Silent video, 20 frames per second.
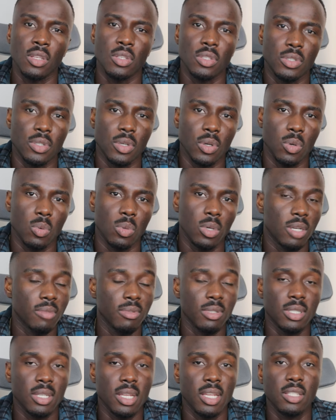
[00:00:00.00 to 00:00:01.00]
So
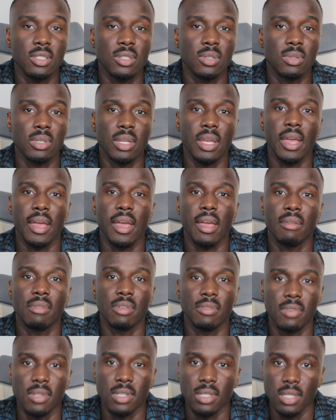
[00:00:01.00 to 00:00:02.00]
whatever skin tone they have,
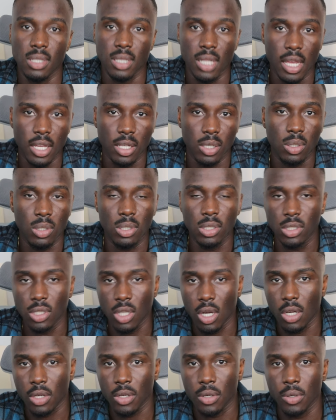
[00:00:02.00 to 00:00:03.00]
if it's lighter or
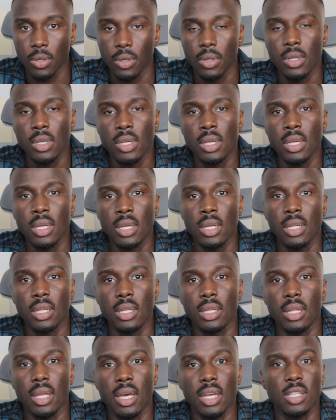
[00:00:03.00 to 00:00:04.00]
darker,
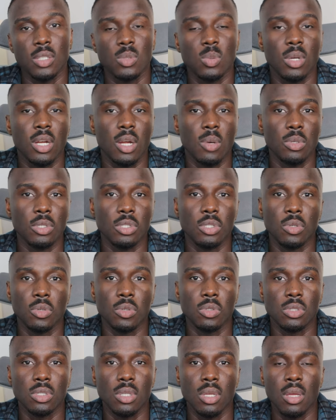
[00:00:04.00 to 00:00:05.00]
that is what I would
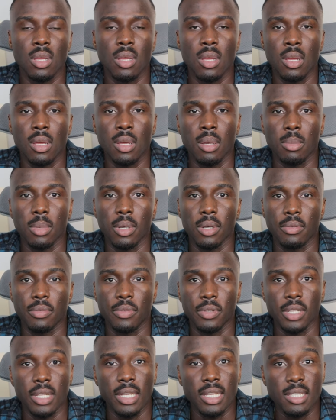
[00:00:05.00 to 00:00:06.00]
use. But
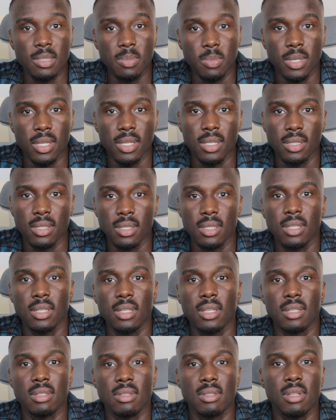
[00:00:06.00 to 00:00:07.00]
for this piece,
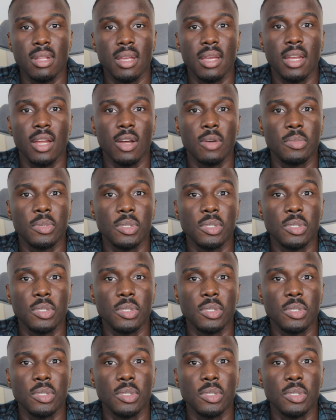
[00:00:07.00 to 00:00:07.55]
instead I'll